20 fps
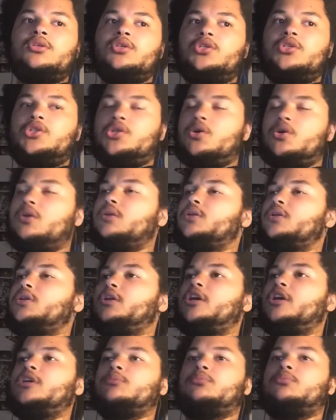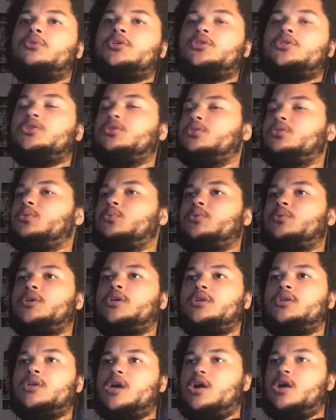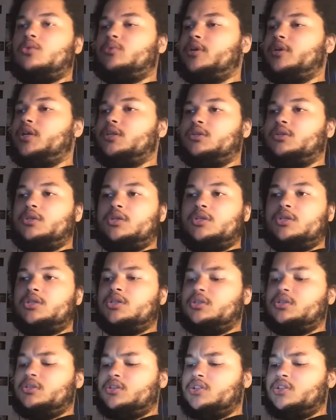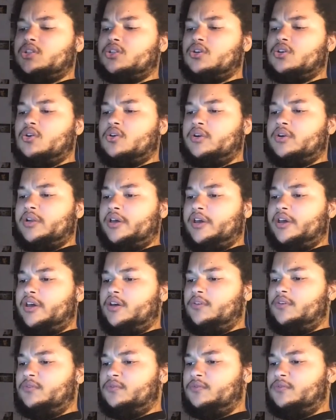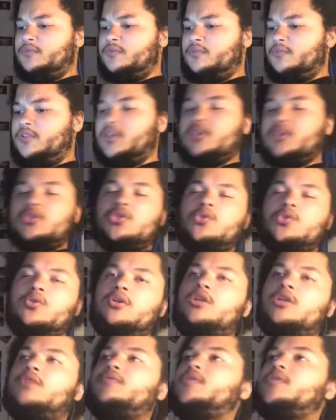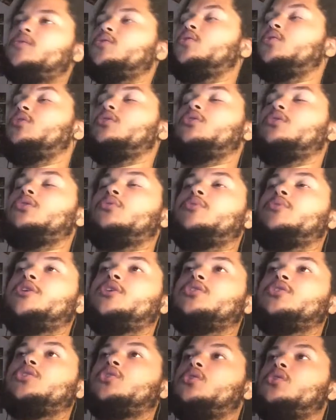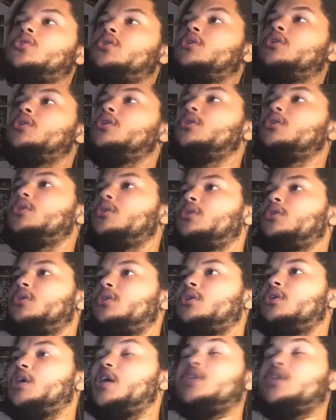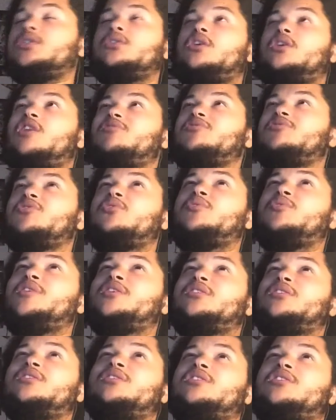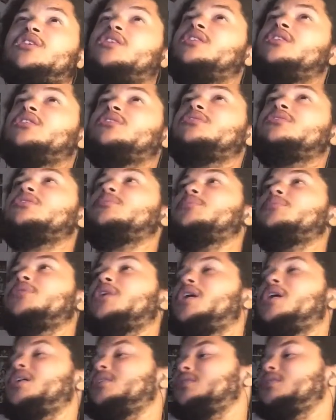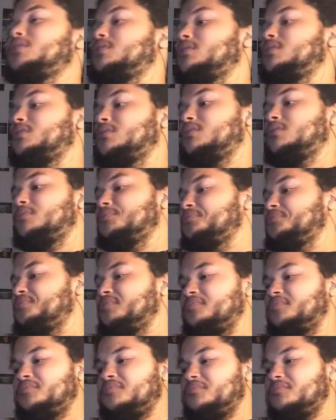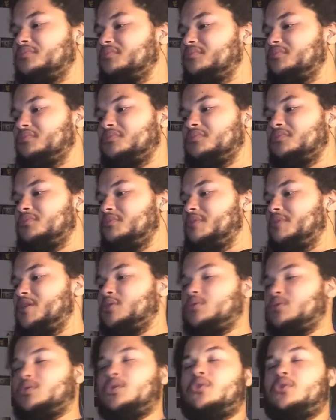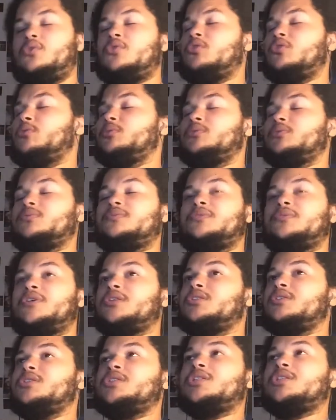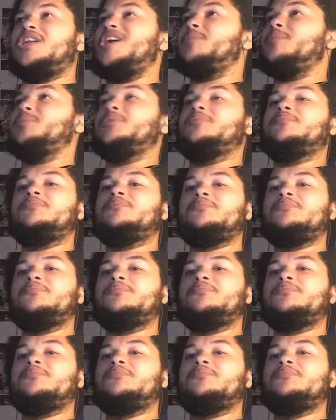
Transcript: Charlotte and Dana Brooke took the win. I rated this a star and a half. Yeah, a star and a half. I was only going to rate it a star. Actually, no, I was going to rate it a dud, to be honest. That was horrible. Fucking sloppy.